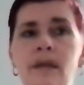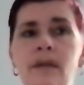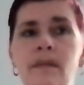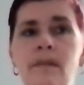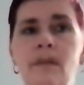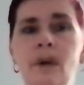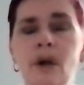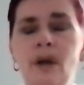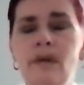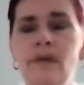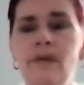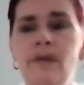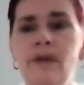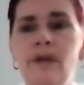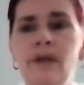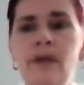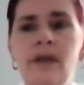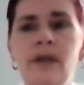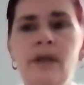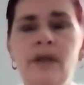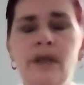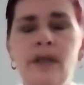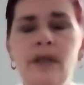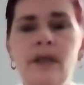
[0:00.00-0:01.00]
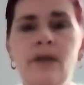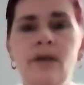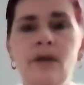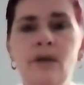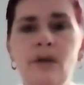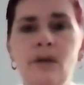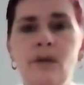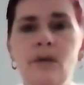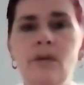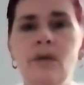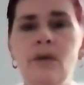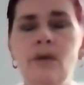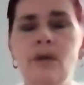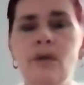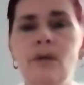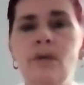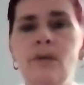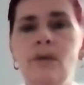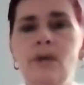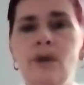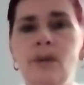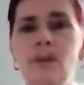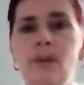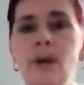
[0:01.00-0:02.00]
mindfulness is a good
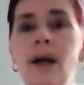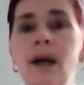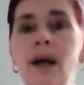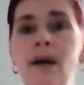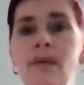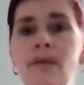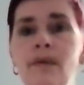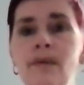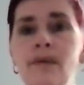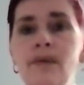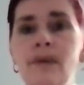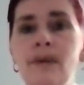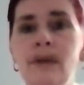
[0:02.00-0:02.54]
tool to have.